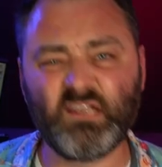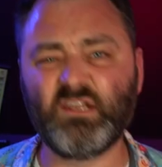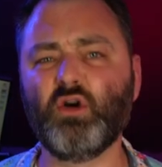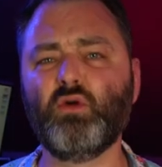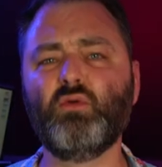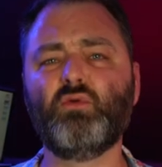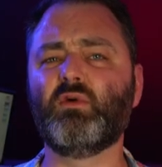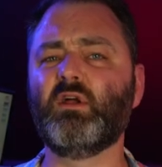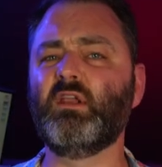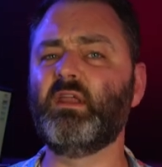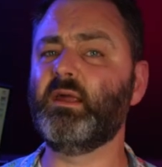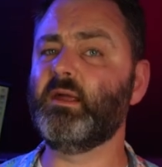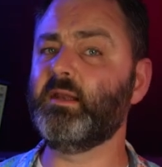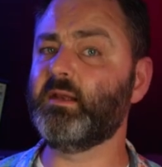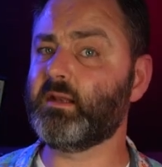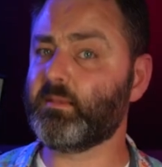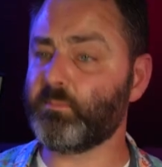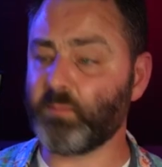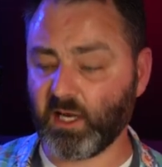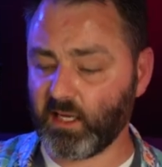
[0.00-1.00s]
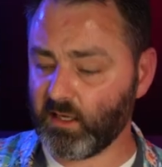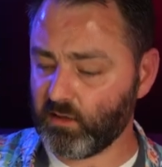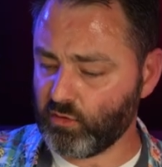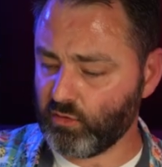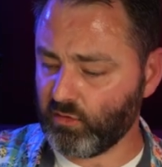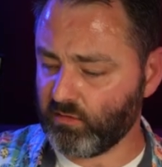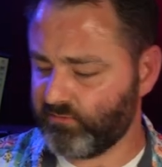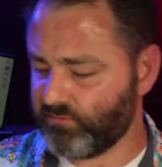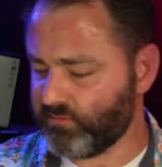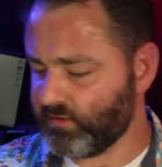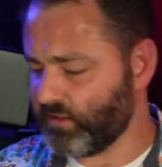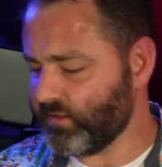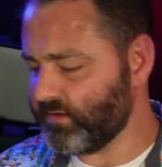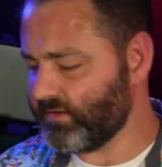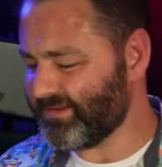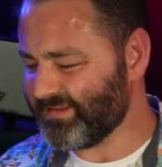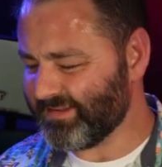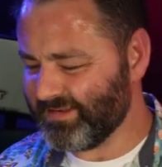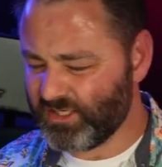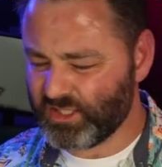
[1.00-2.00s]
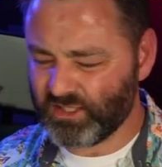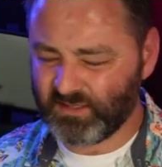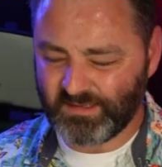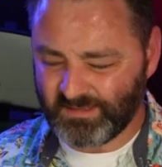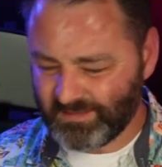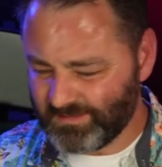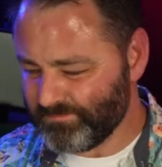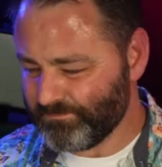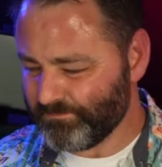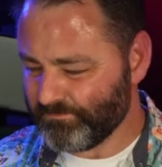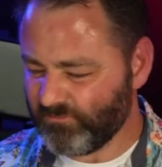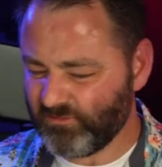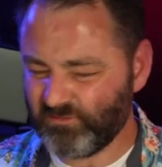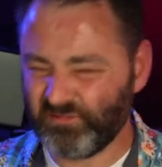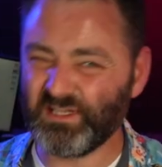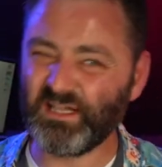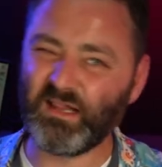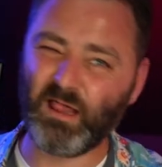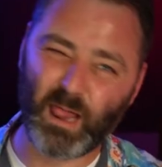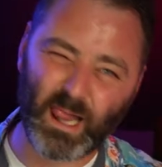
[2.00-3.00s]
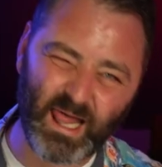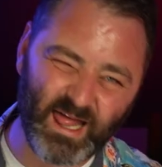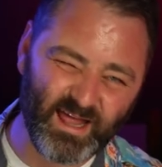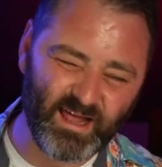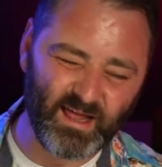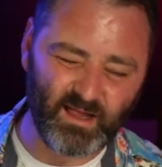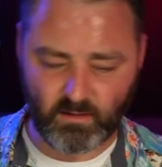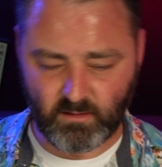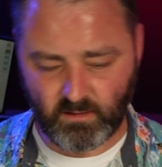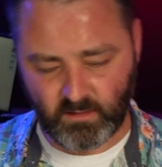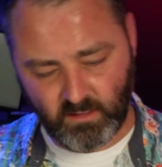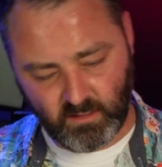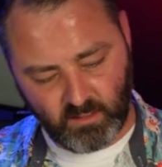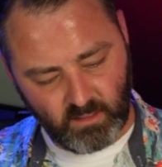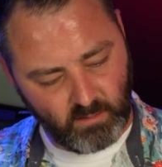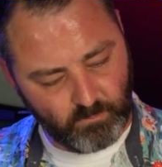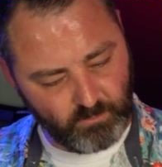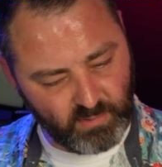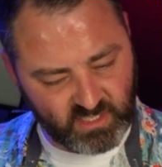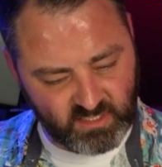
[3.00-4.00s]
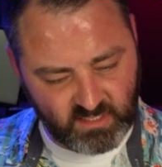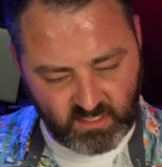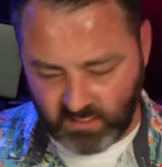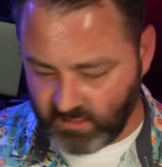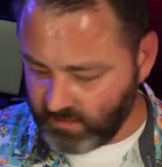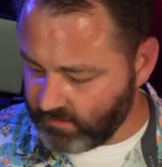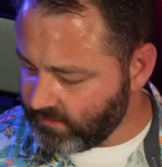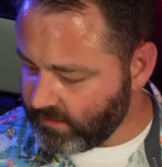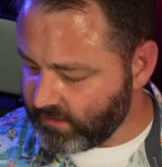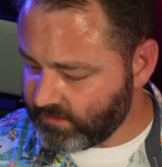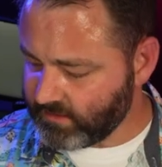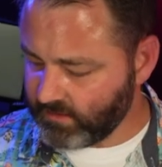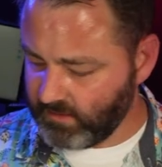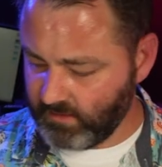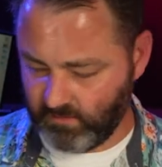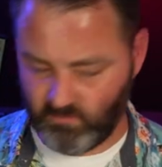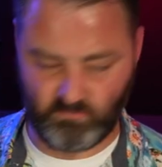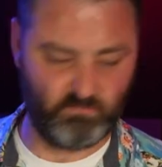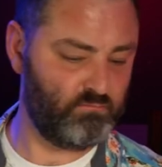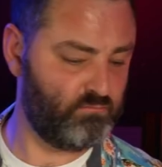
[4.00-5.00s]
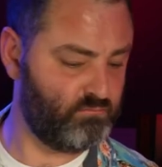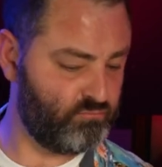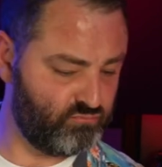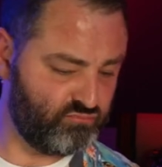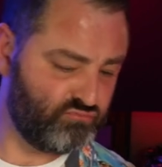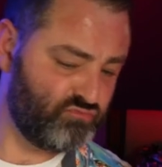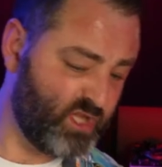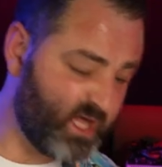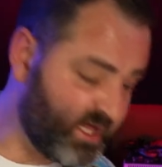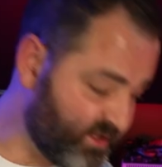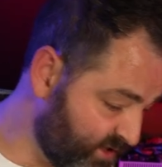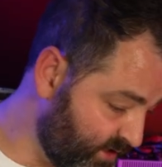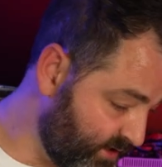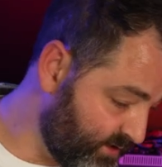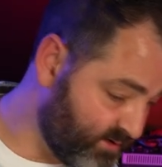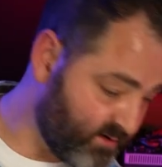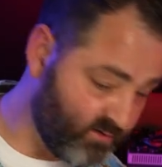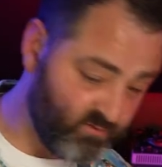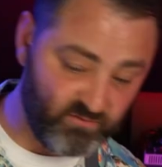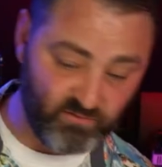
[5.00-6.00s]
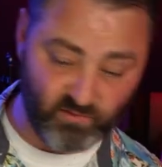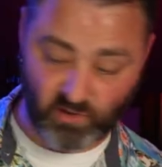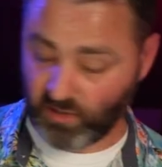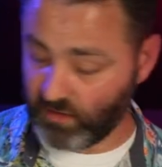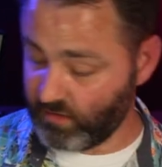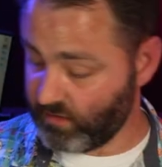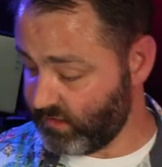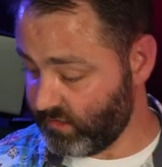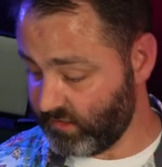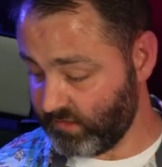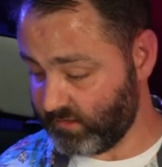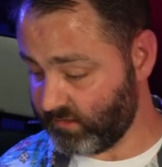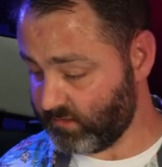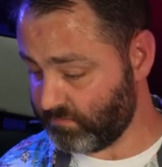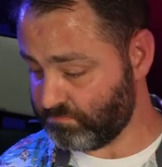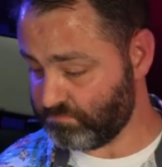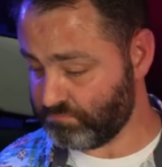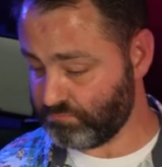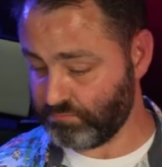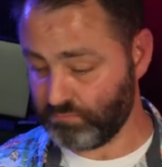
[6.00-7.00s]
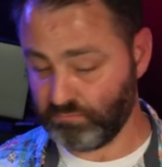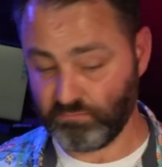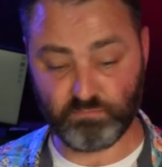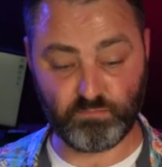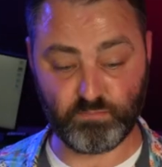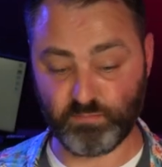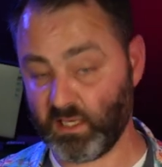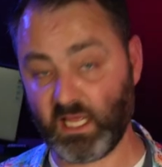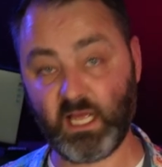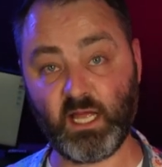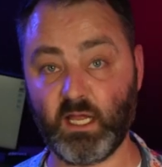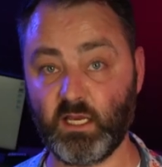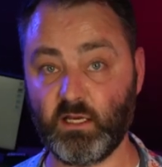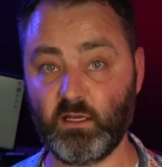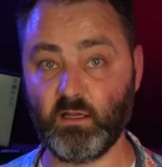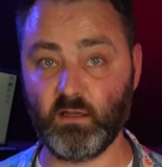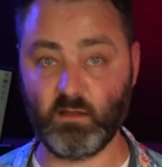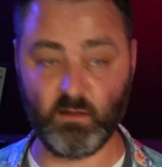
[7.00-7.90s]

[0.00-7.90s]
don't really inspire confidence. They just feel but nothing so far is bad.